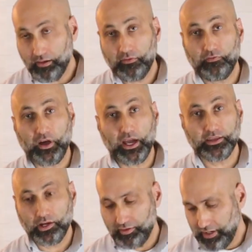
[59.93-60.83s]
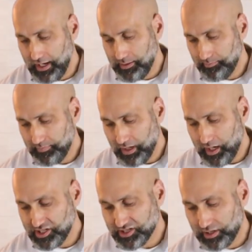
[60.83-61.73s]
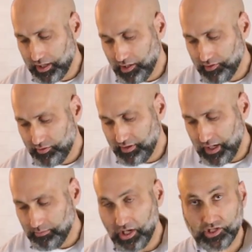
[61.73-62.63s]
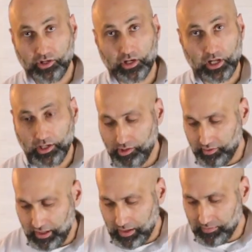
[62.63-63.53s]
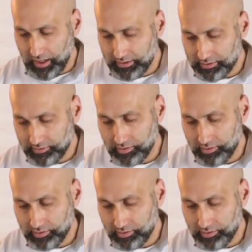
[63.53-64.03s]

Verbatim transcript: find their name, and just click on their name. Make sure you click on their name, not